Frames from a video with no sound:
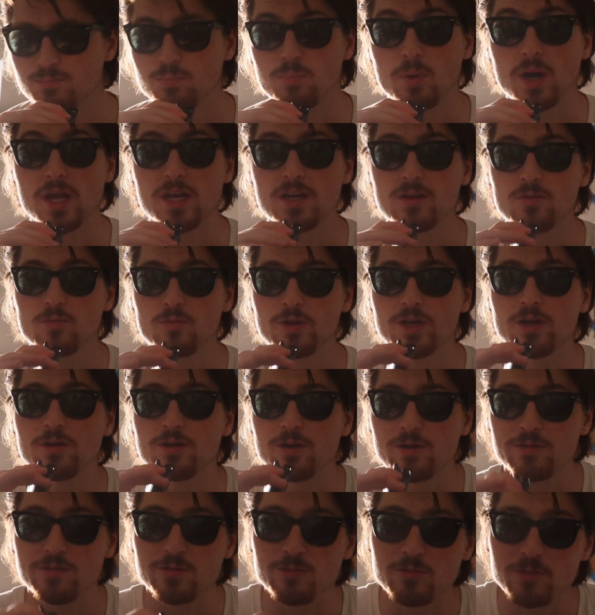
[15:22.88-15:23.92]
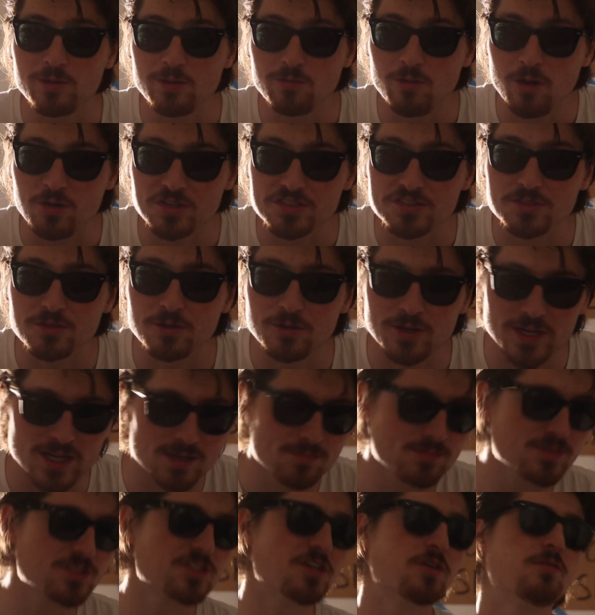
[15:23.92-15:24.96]
But we don't know if we won't screw it
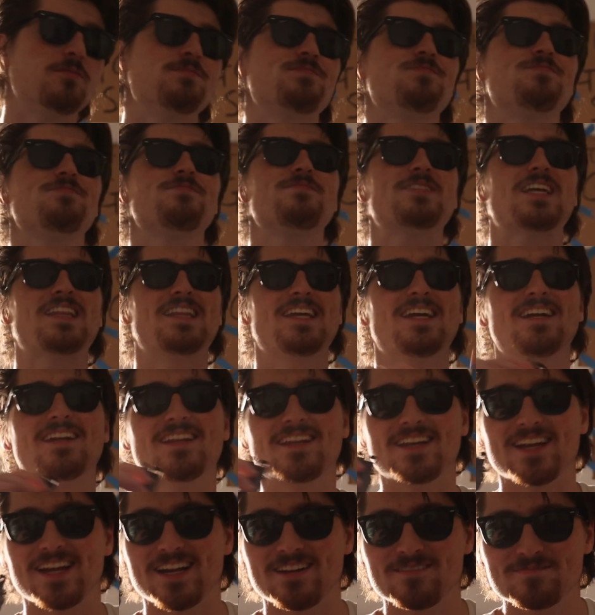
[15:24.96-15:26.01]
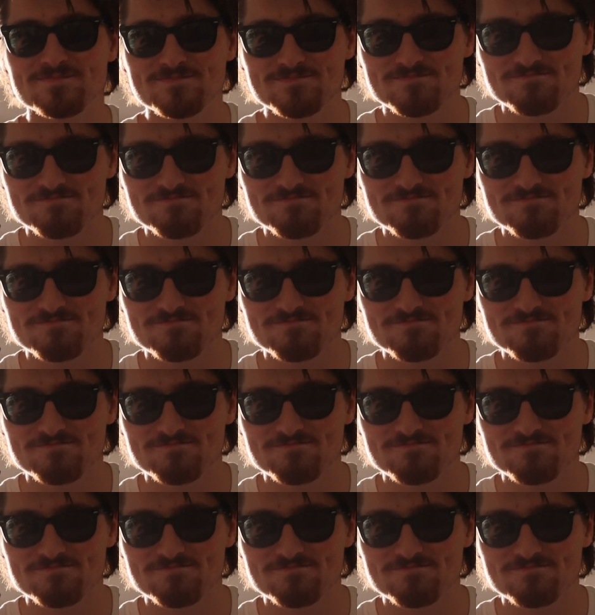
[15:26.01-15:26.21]
up. So at the end of the day,